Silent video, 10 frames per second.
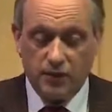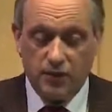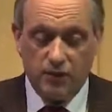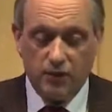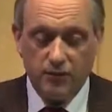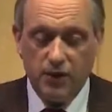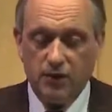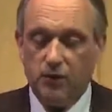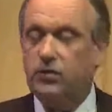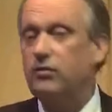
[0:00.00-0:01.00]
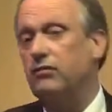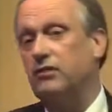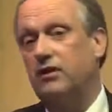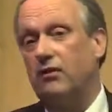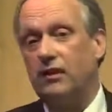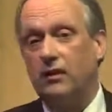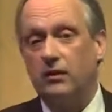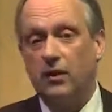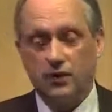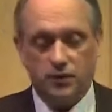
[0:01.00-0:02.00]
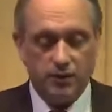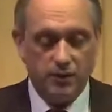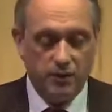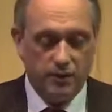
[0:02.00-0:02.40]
to know them, you should directly grasp.